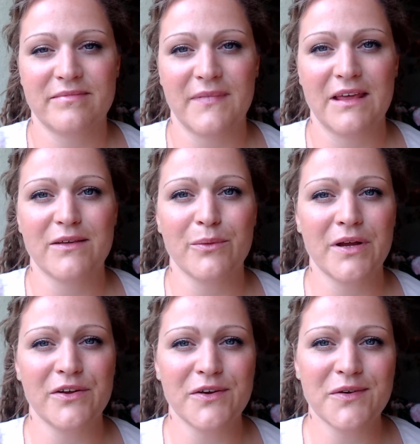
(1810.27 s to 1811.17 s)
So we're
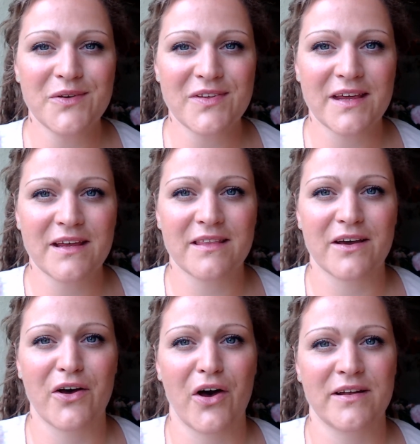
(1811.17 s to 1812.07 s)
using the
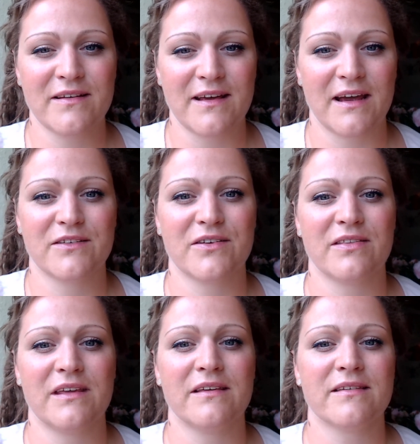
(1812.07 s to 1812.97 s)
contact to
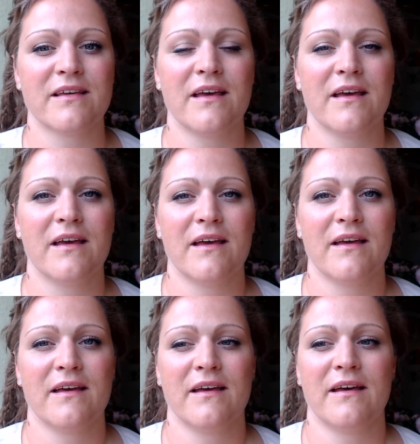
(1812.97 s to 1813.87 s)
these
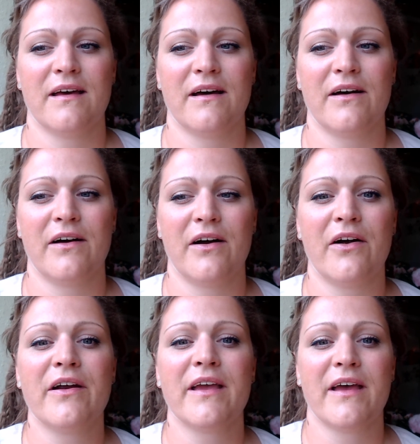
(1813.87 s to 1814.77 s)

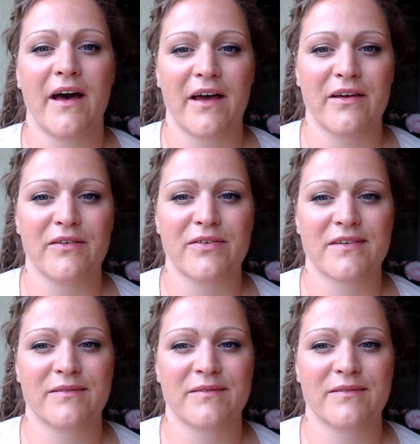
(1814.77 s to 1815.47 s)
archives